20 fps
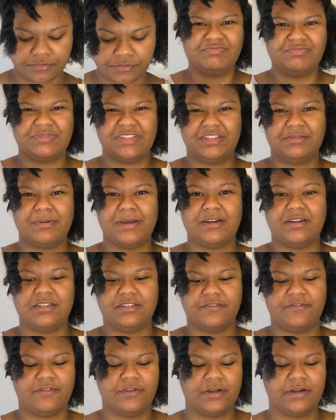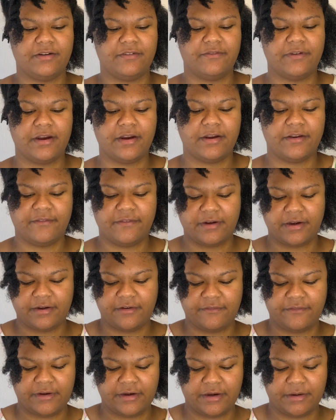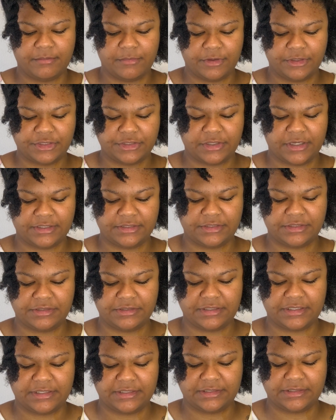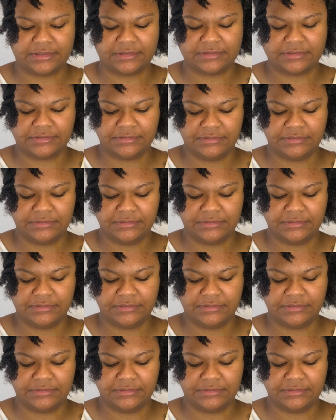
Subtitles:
This butter is very, very, very, very moisturizing, you guys.